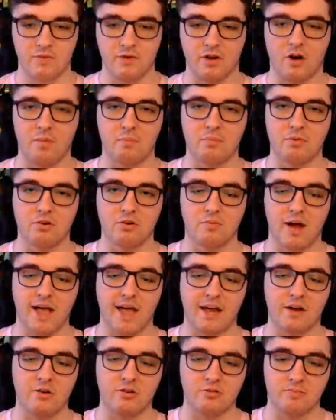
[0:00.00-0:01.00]
go. Boom. I
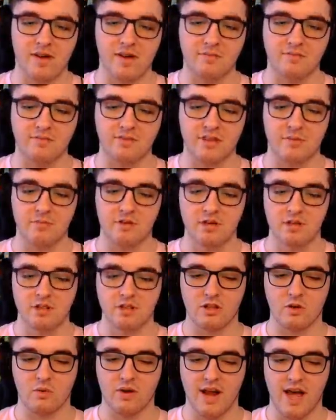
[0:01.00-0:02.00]
hit it with my flip.
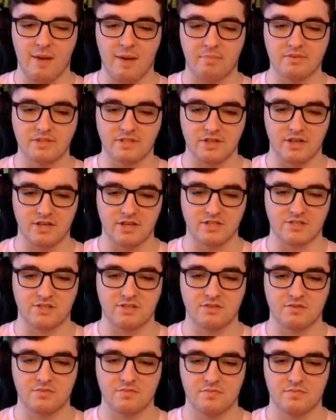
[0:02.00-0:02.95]
Look what happens, you guys.